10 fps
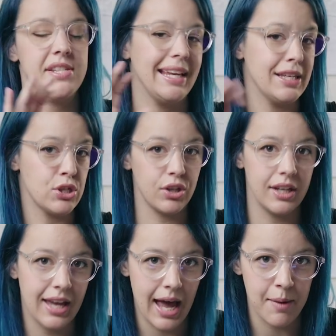just take a
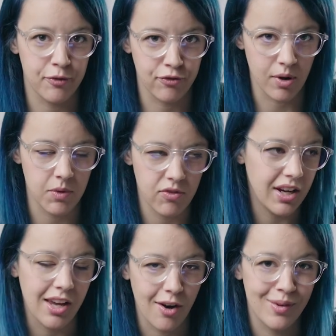screen cap from the
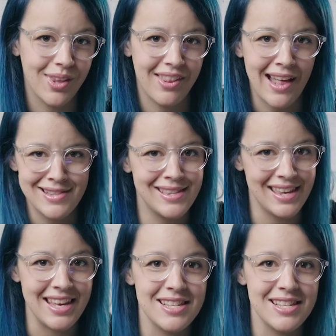video and then that's the